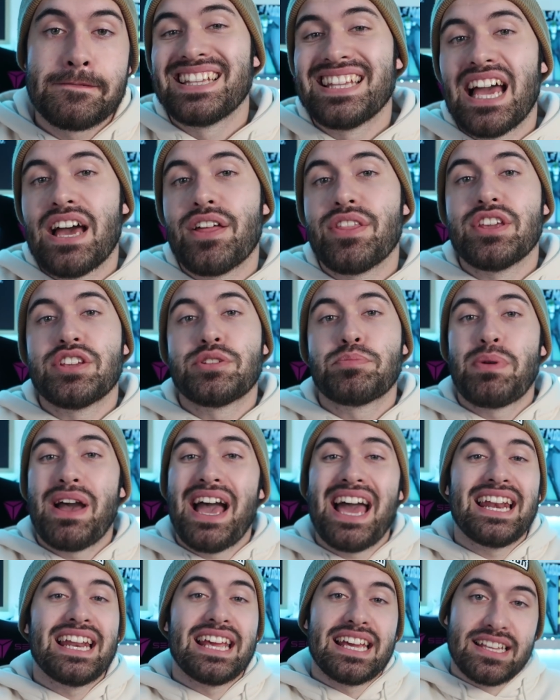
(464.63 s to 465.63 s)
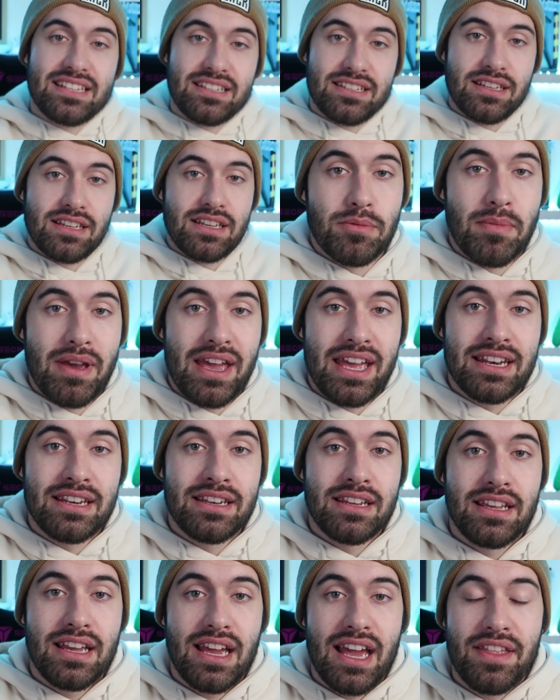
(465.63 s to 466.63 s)
Now this panicked the
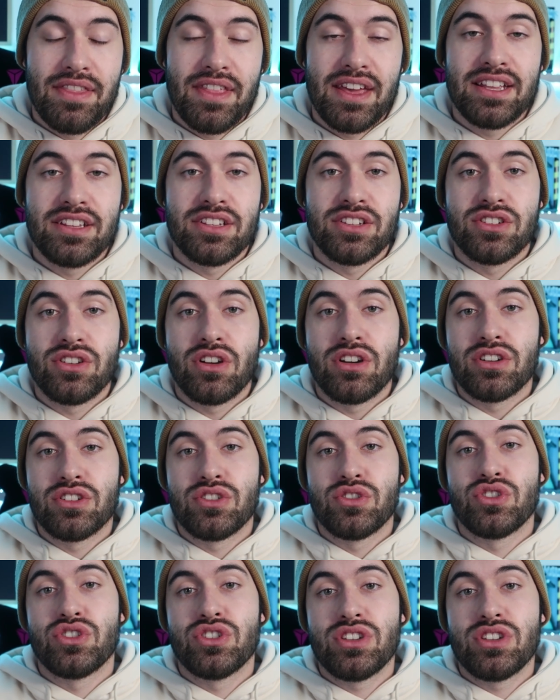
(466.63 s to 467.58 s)
men and they decided to